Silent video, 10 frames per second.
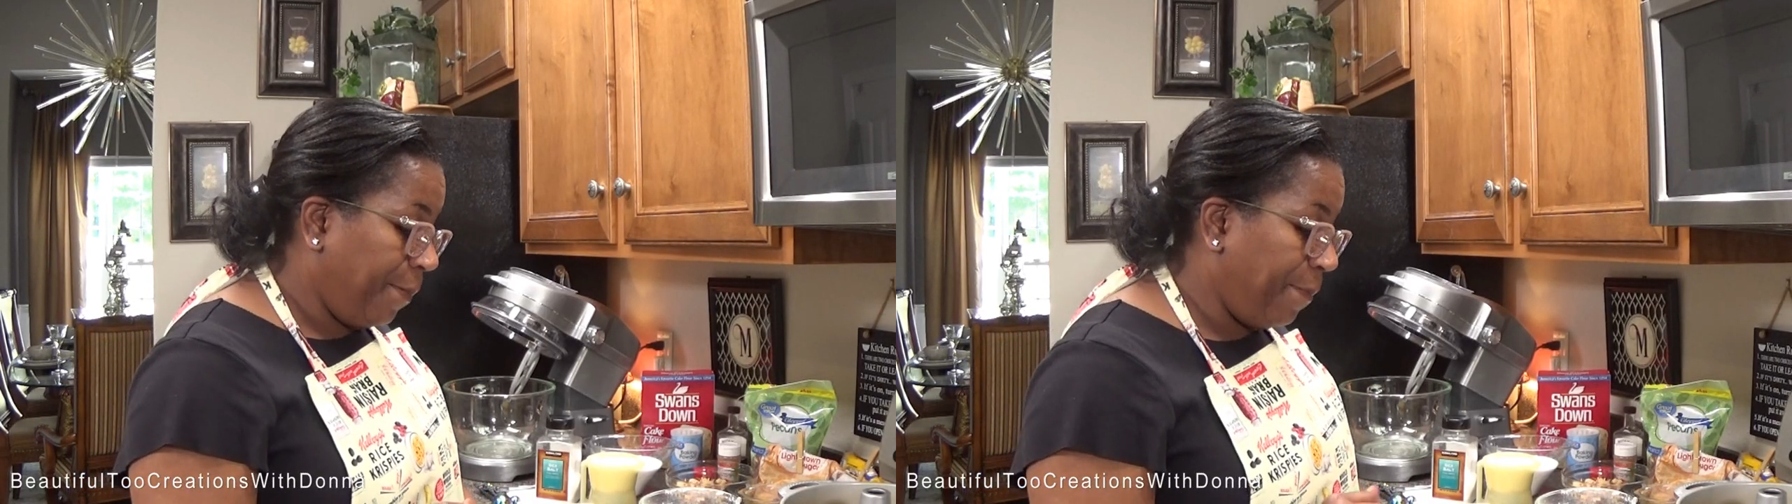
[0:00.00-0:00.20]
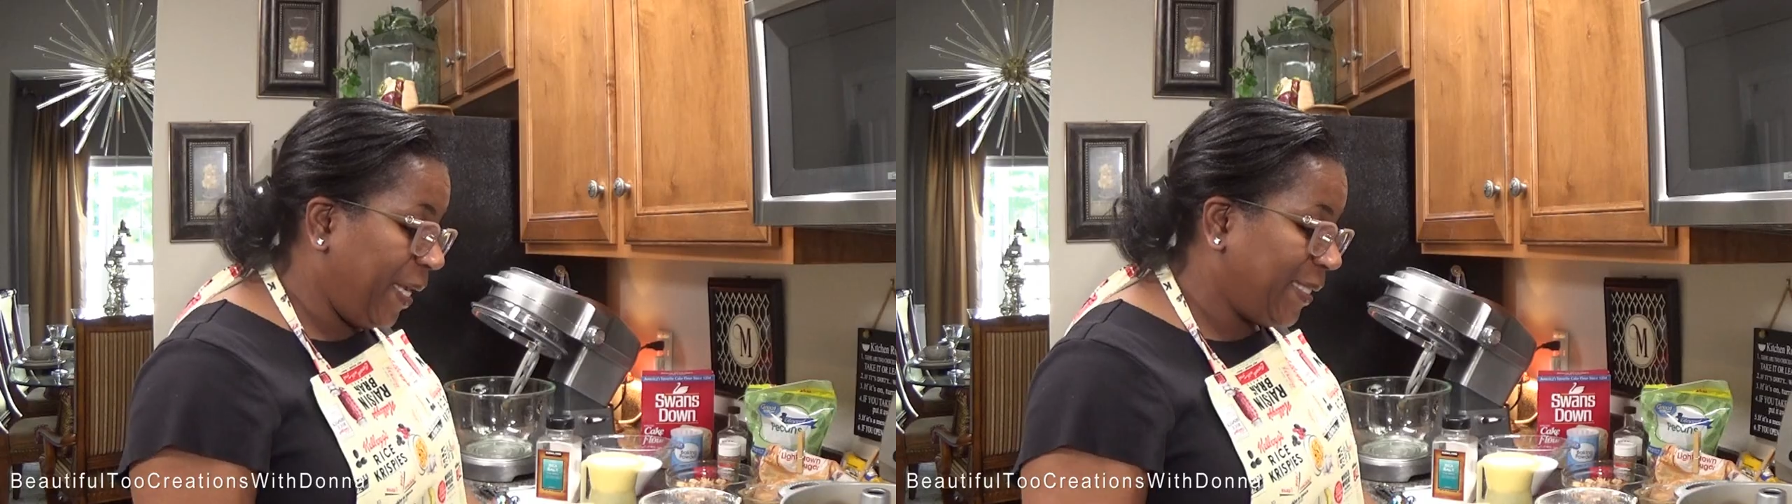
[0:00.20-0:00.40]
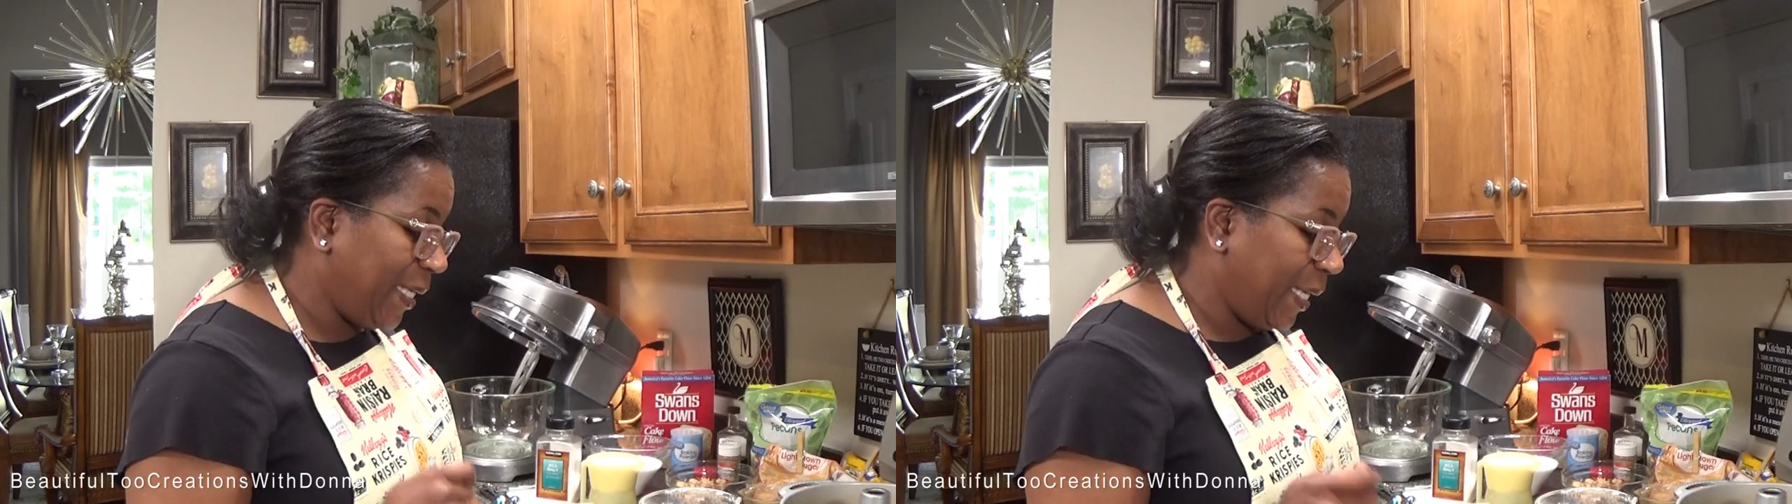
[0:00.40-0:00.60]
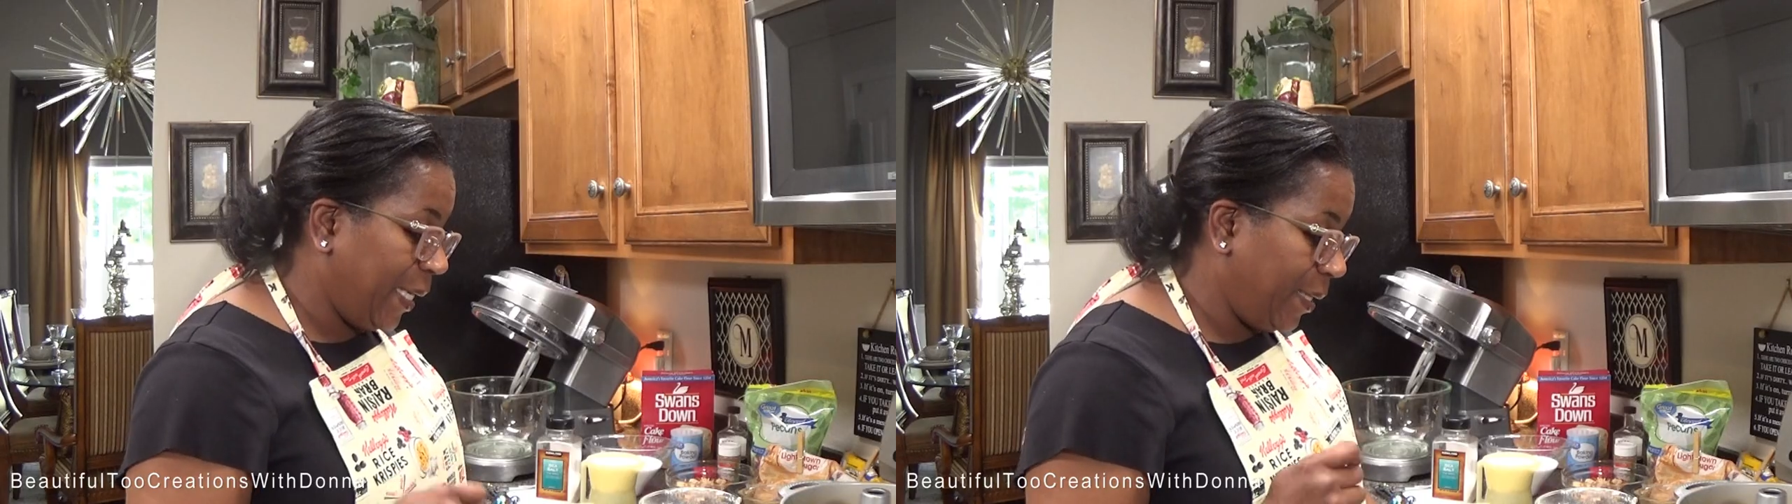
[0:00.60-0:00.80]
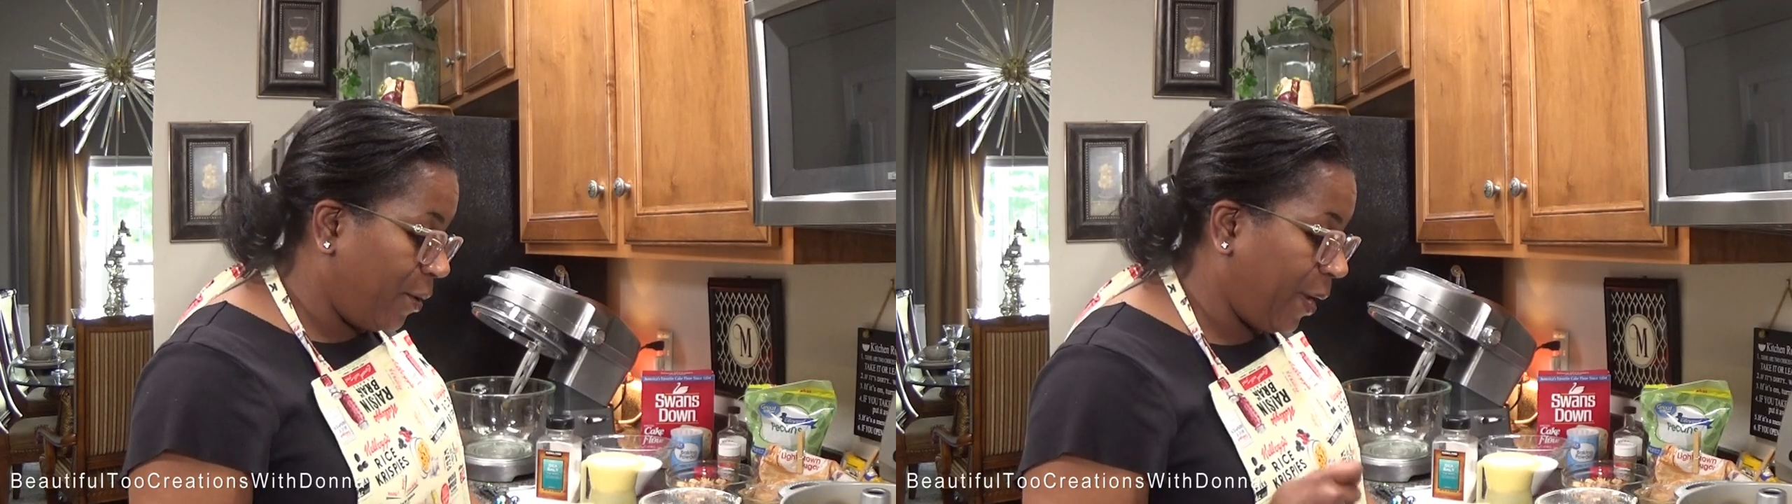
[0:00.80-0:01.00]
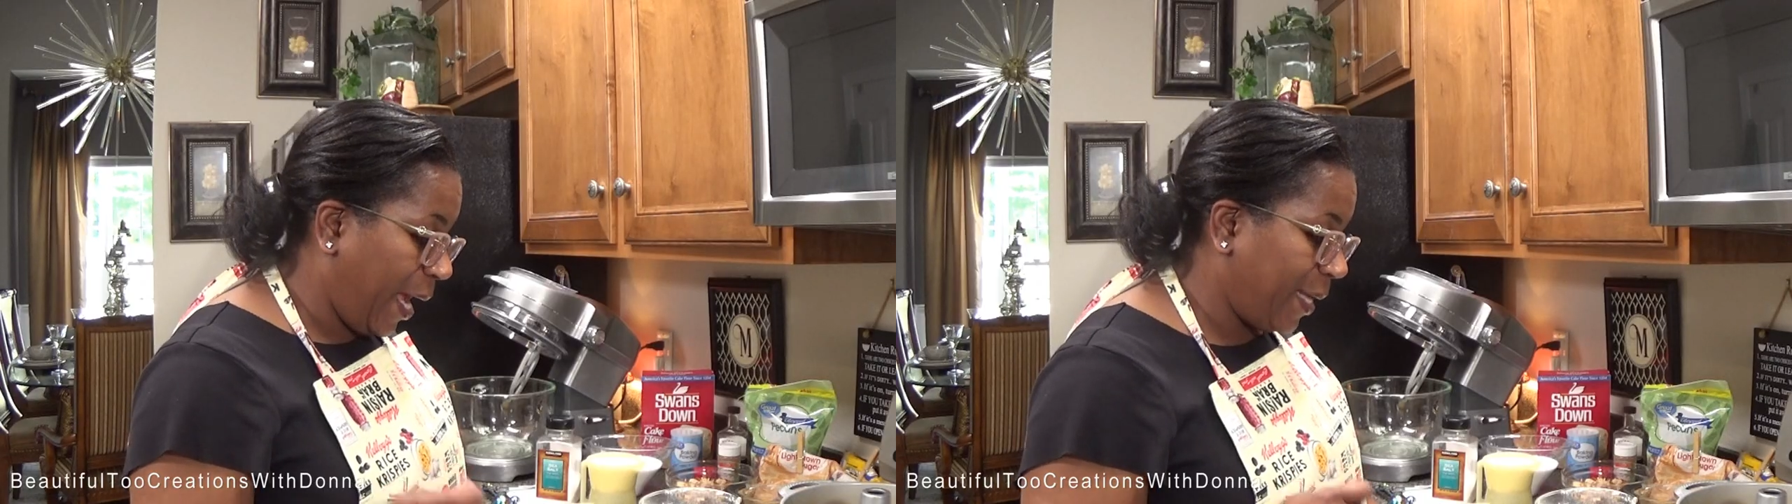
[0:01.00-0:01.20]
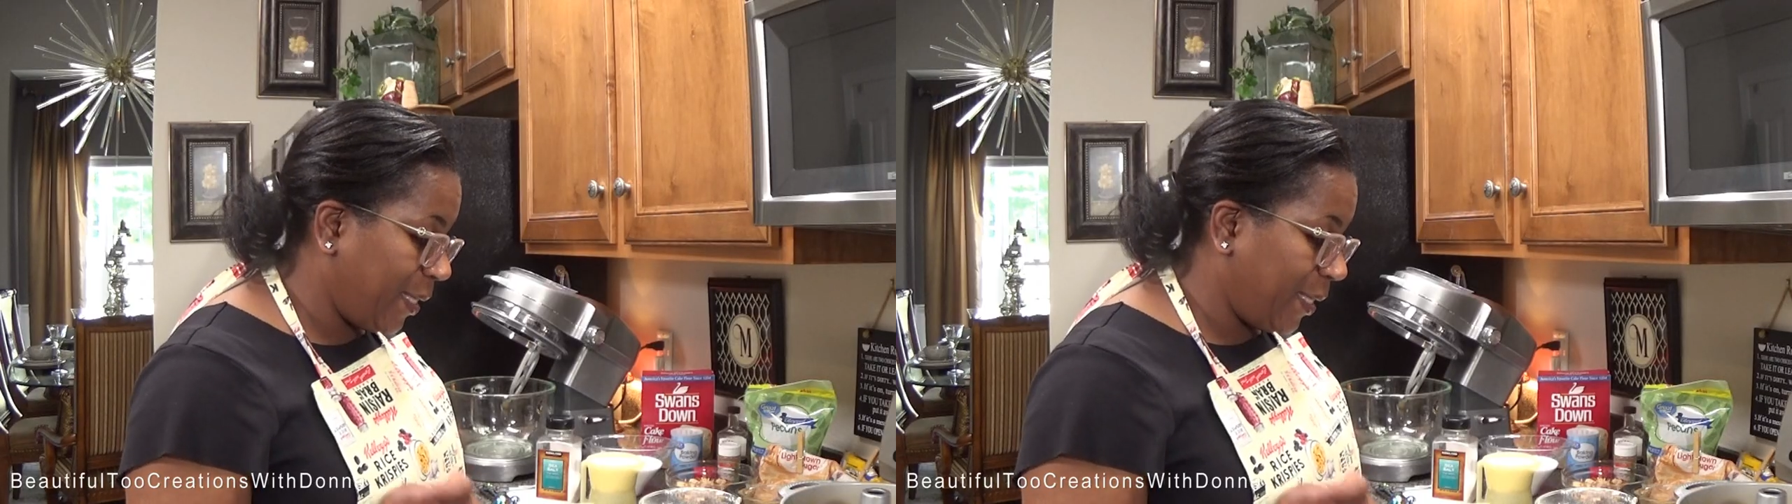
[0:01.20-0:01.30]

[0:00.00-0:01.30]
Mixing it. Okay,